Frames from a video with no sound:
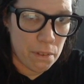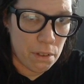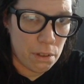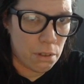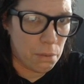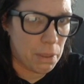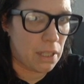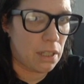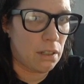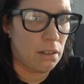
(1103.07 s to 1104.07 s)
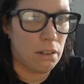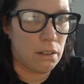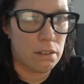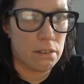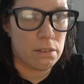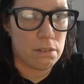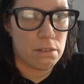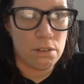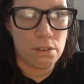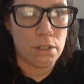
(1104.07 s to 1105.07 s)
Oh my god, it's
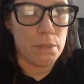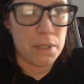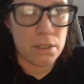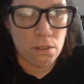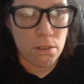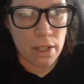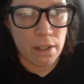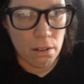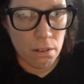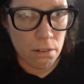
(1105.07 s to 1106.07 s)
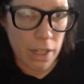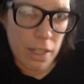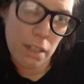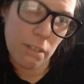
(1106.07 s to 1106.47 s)
creepy as all hell right now.